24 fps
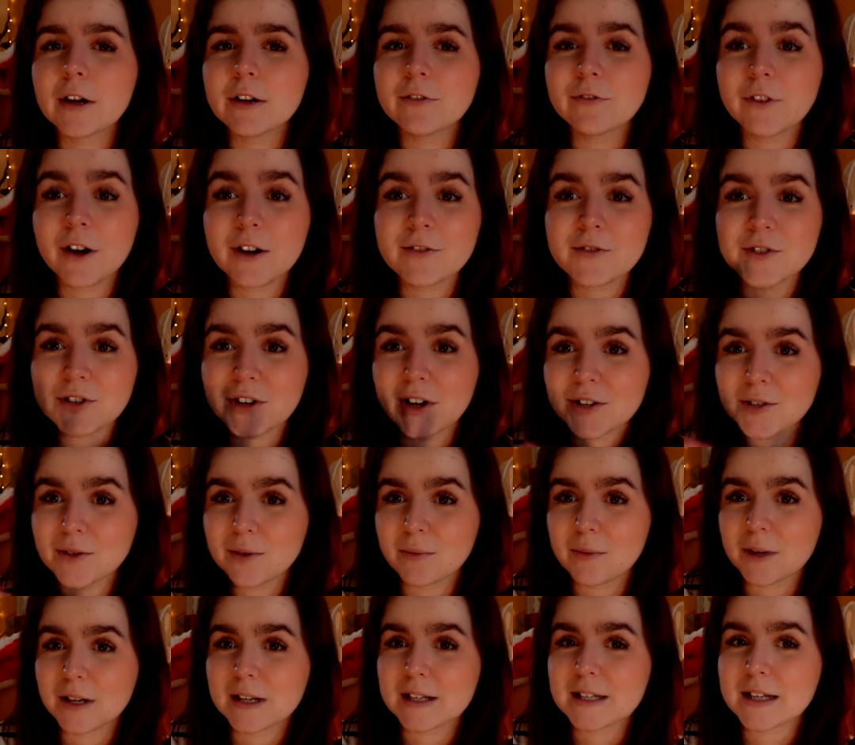out of 5 stars,
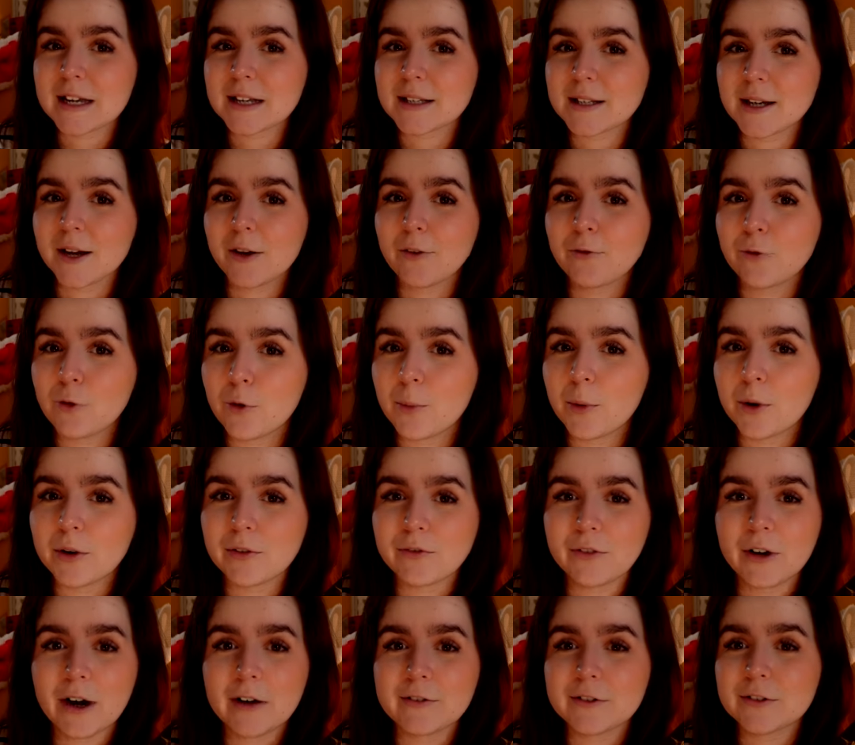so I'm gonna say it's like a
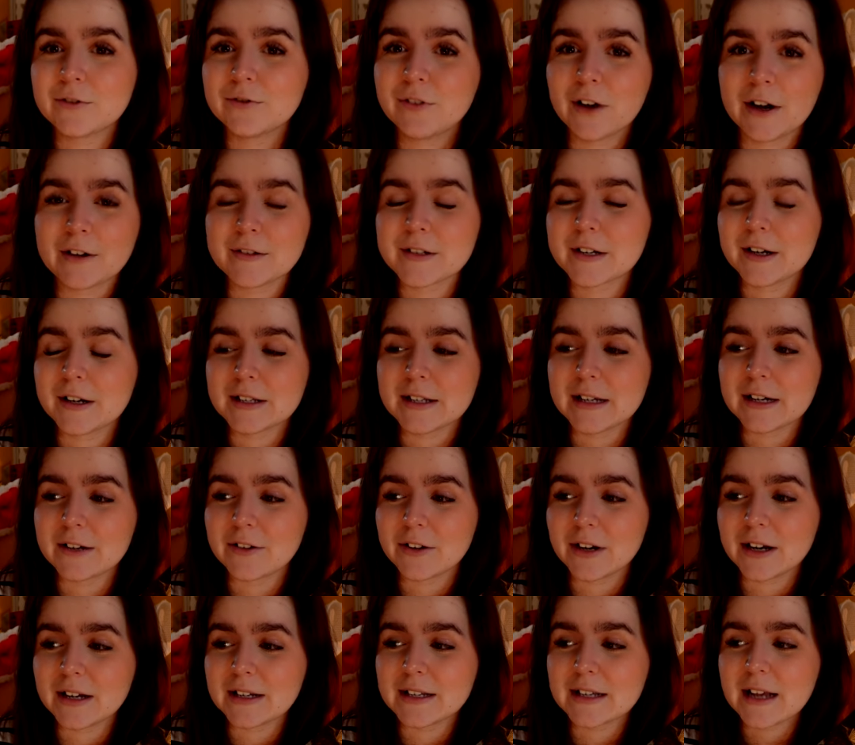4.5 to 5 star
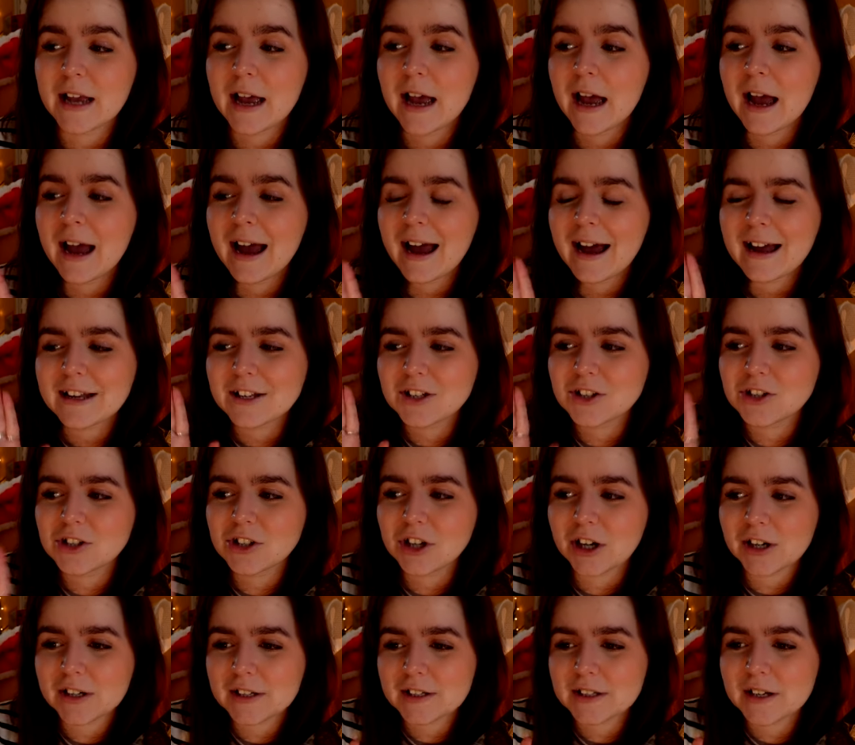series.
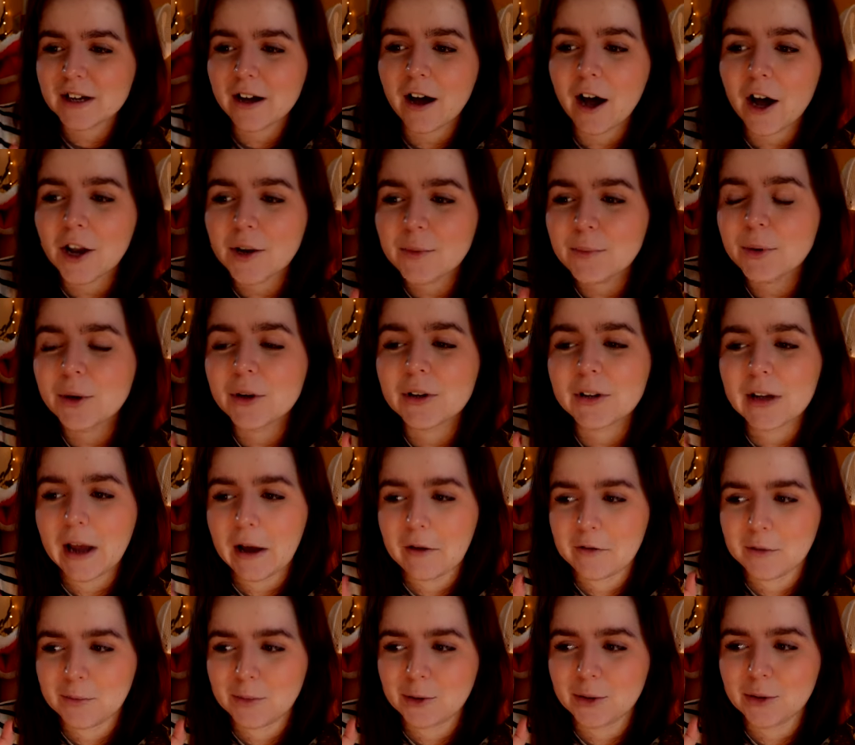Just
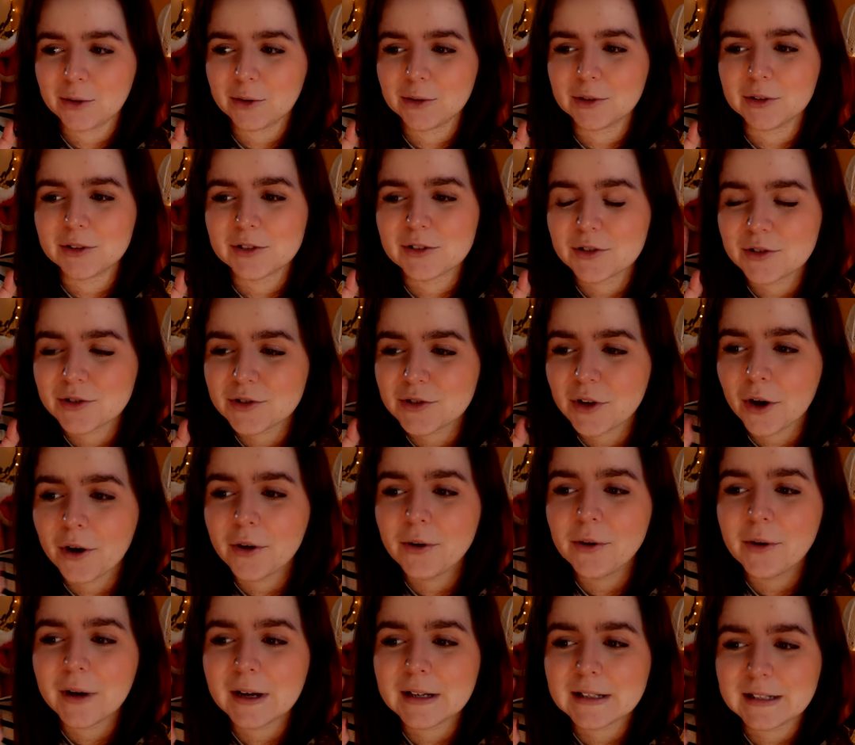unputdownable,
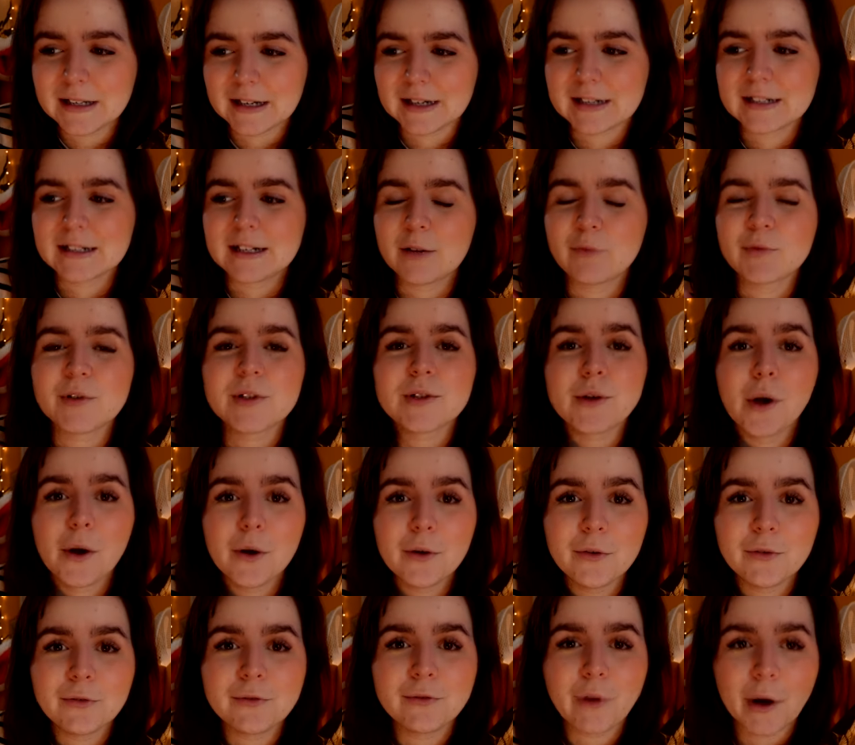so addictive,
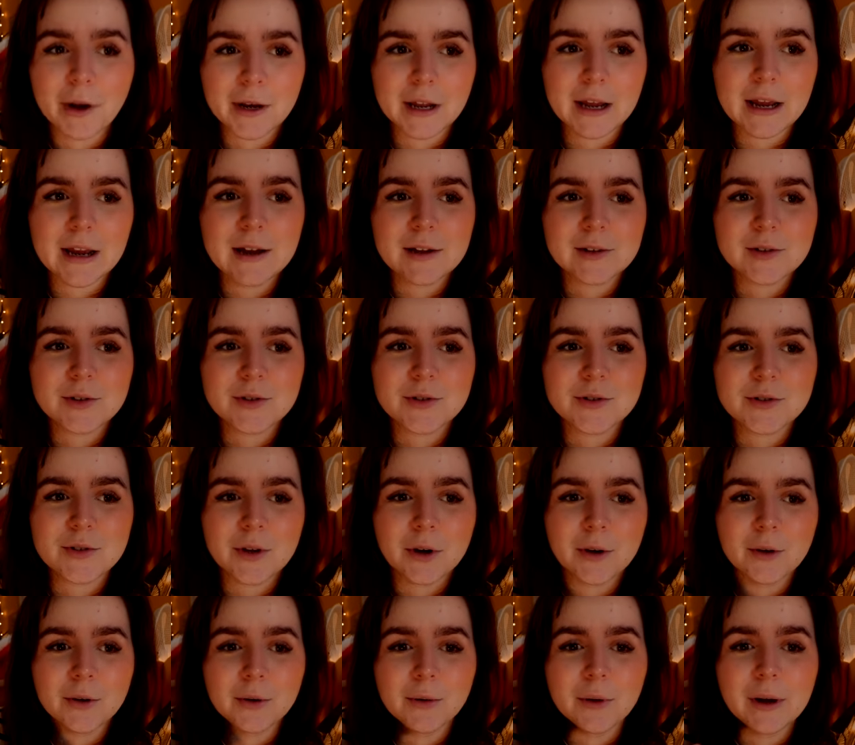so funny,
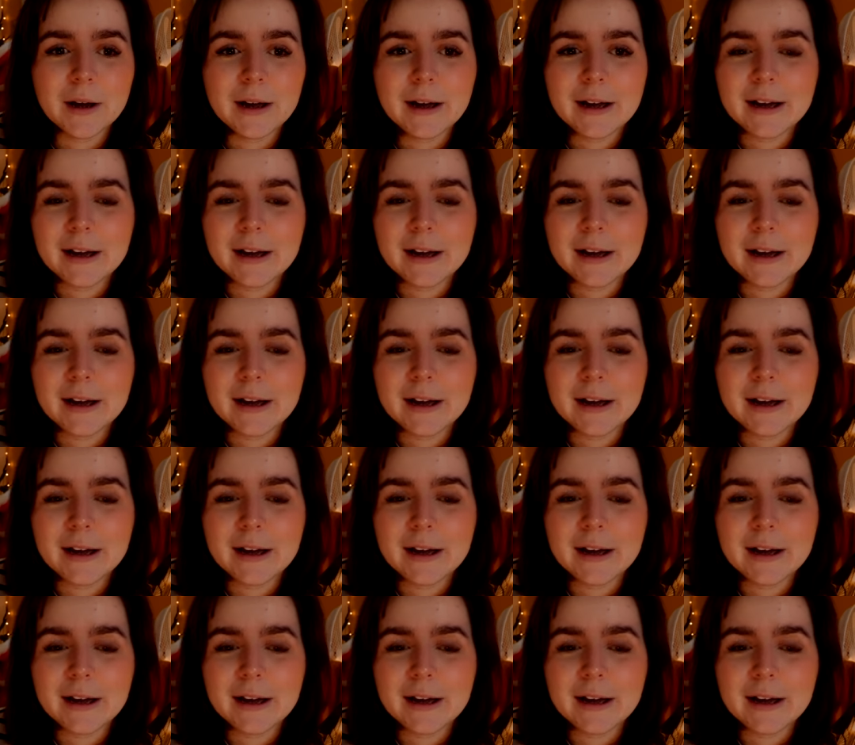so